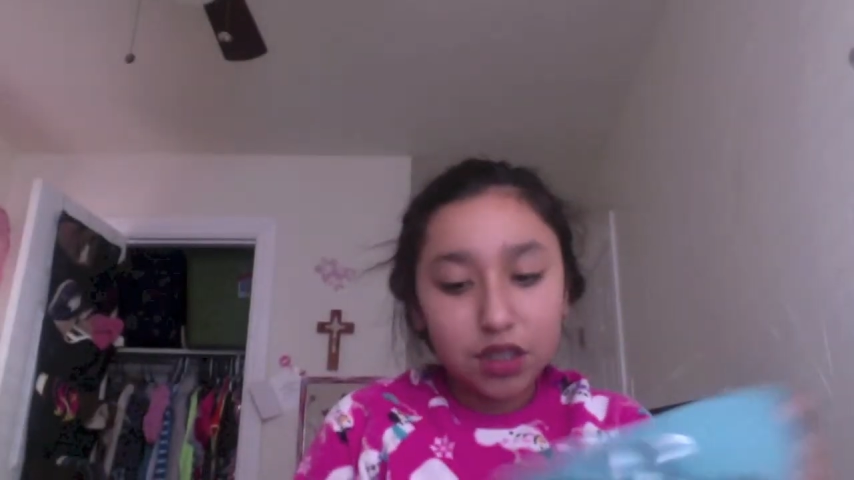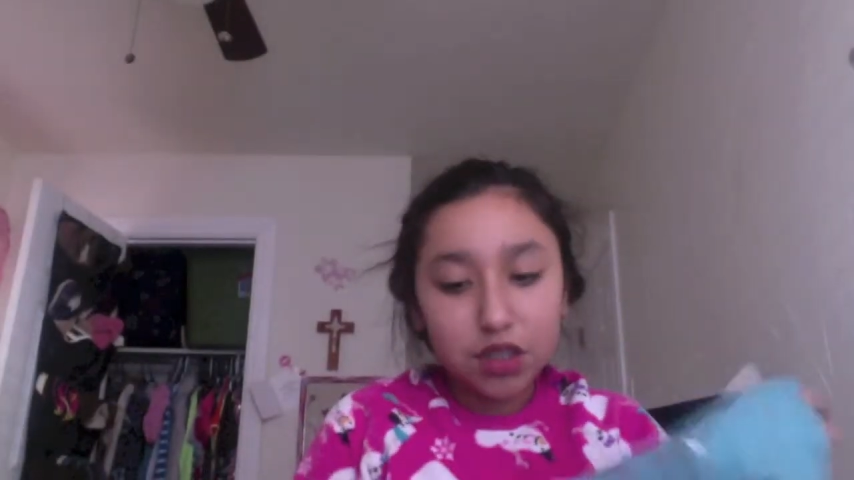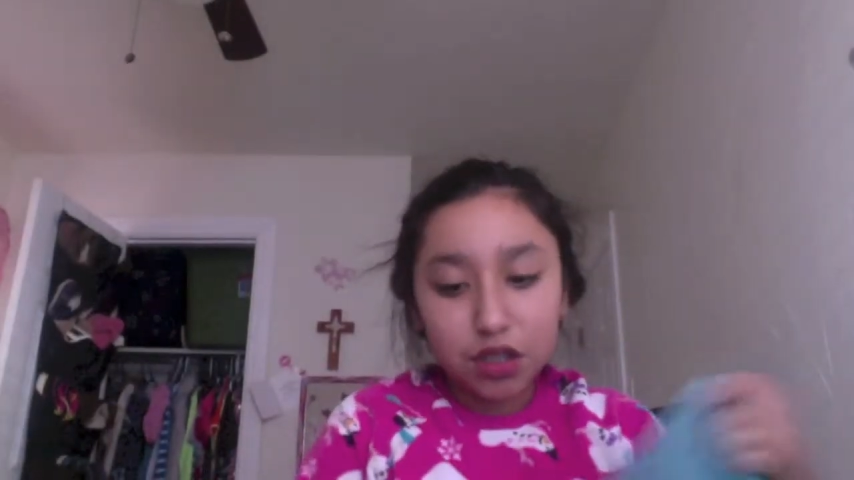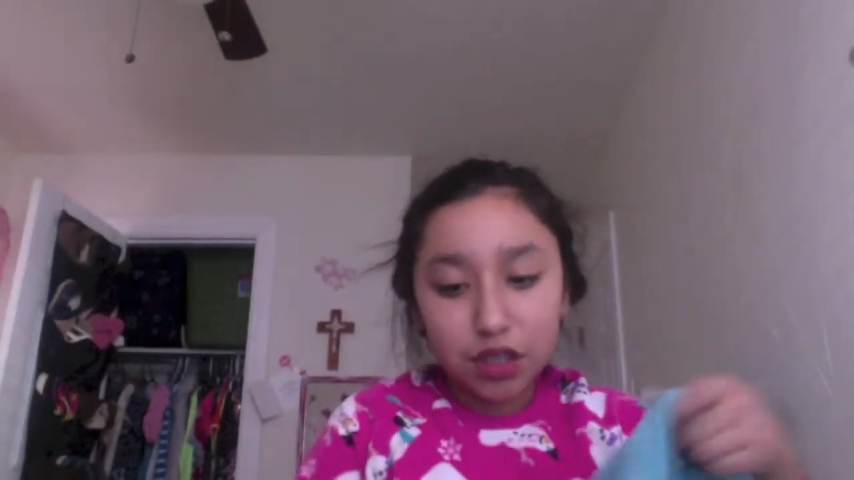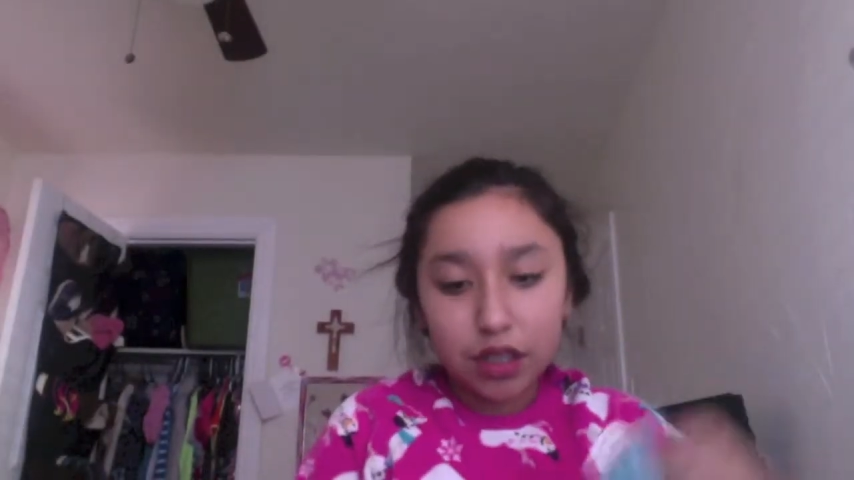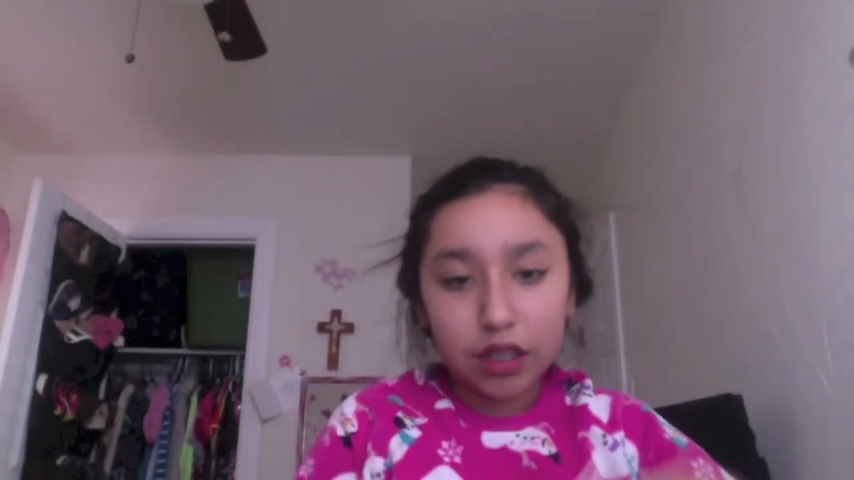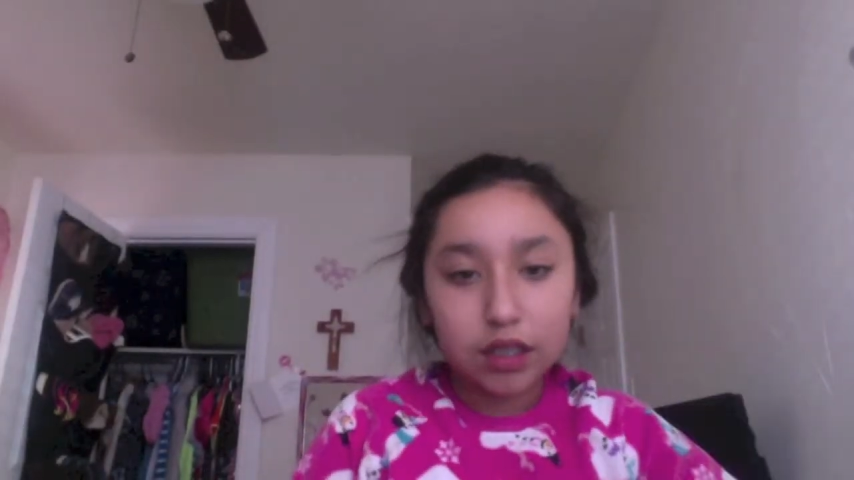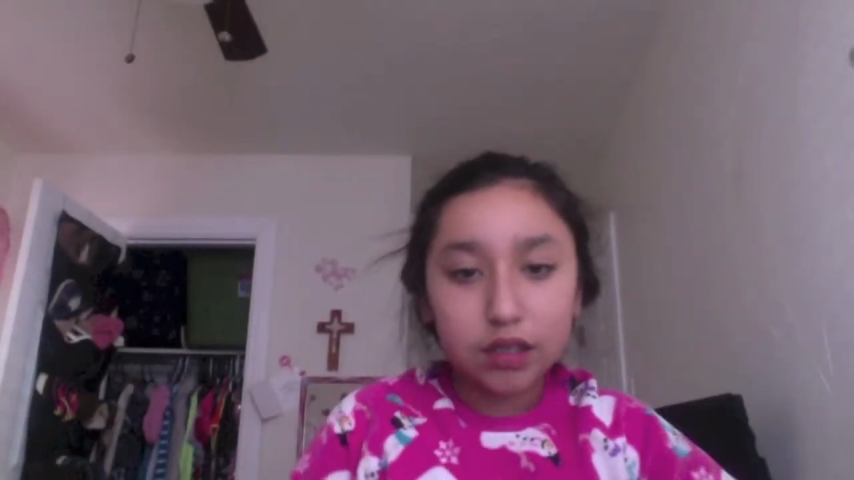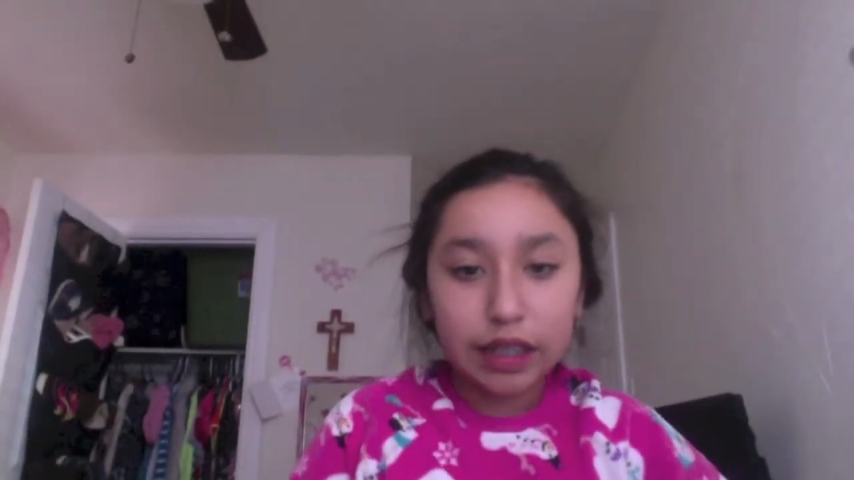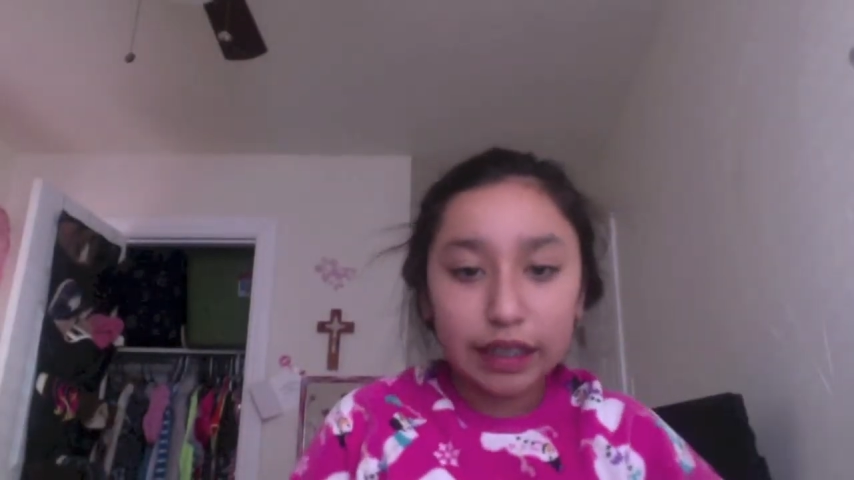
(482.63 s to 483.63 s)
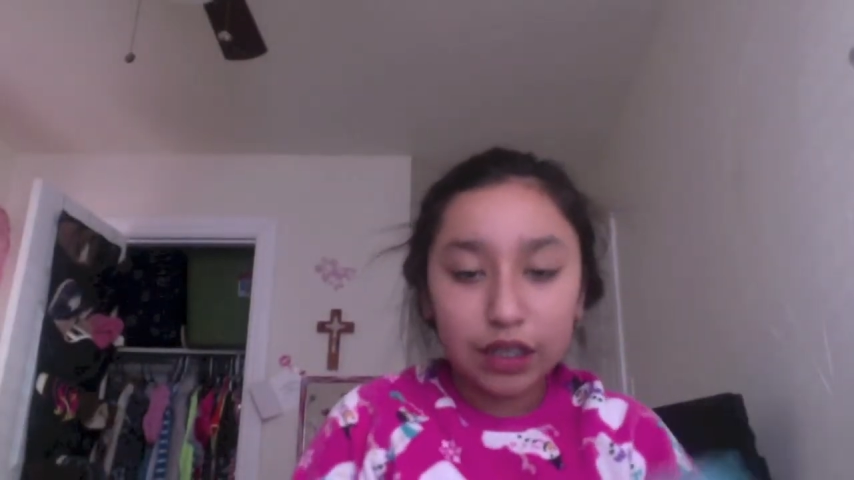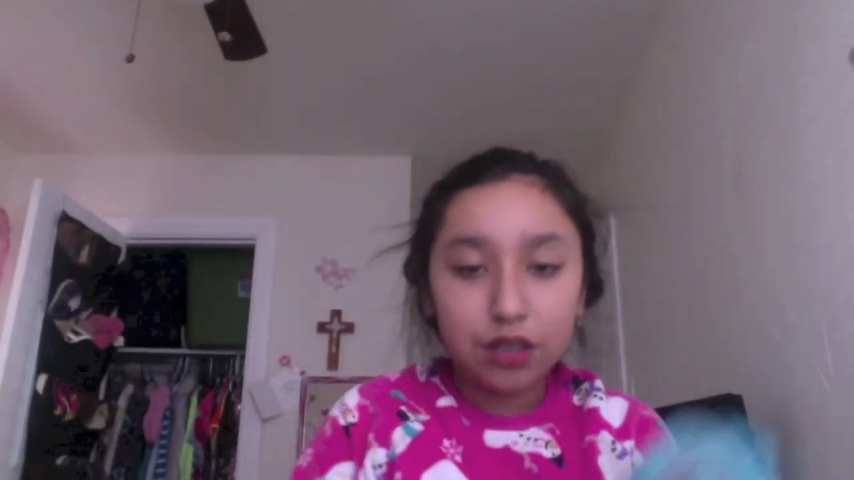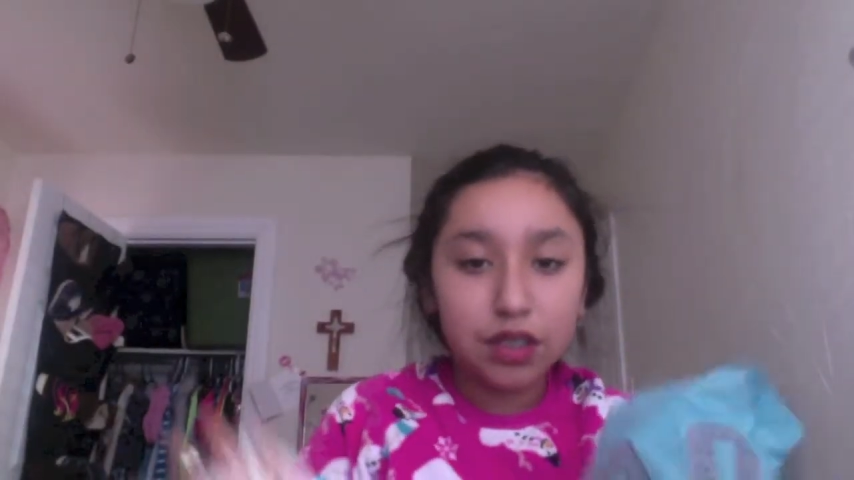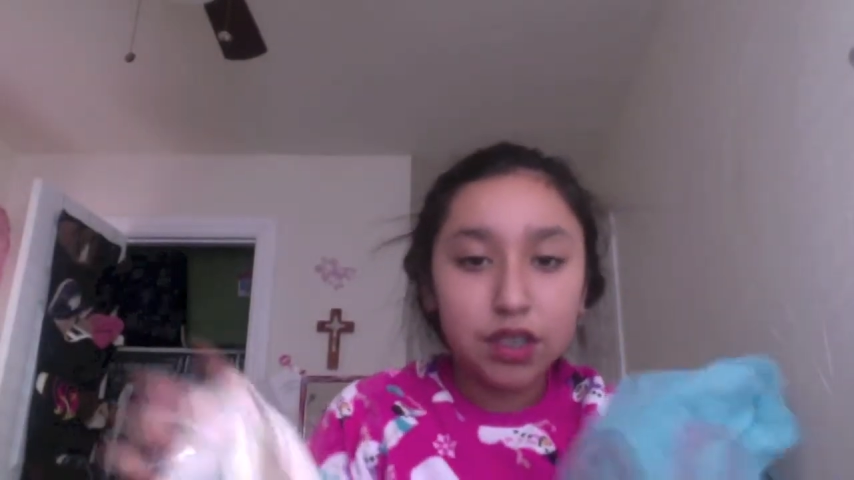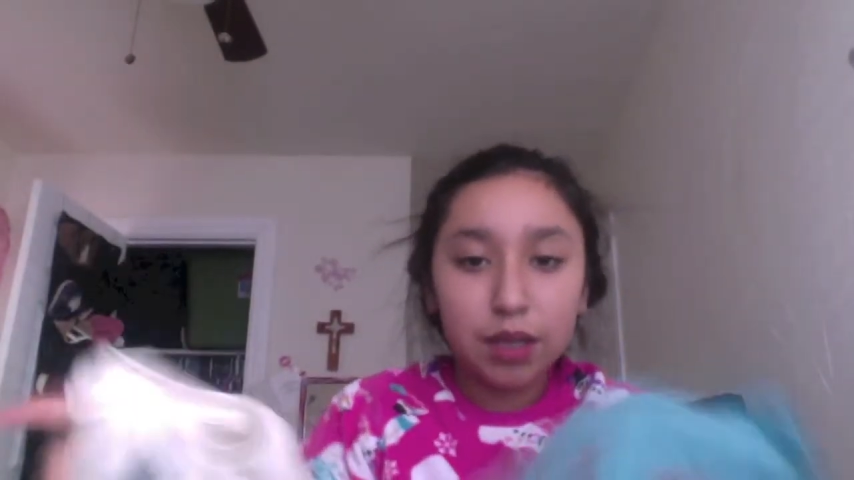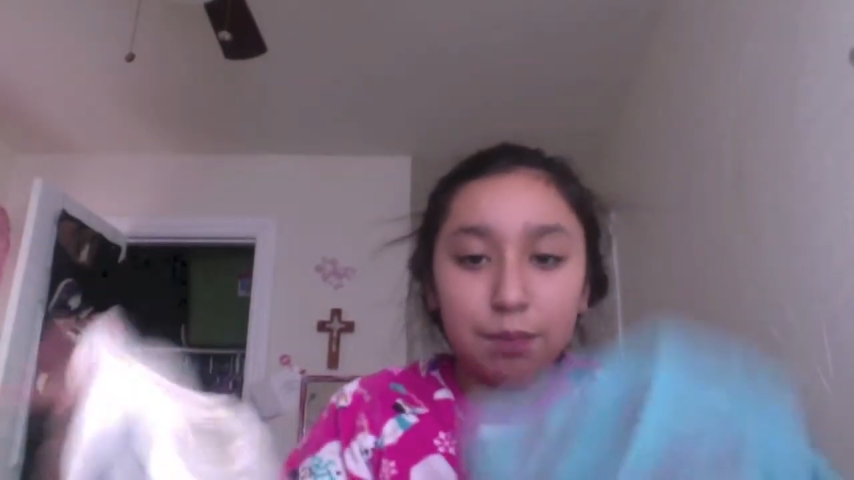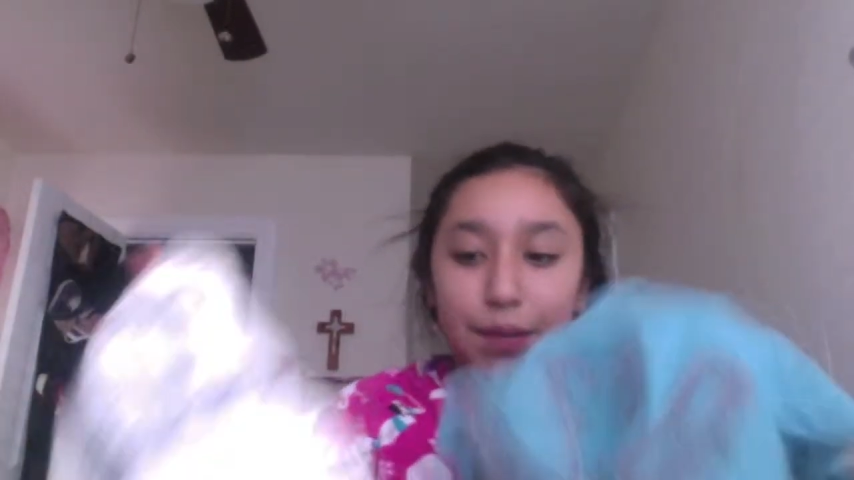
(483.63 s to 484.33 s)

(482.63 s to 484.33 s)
think she did because like they're the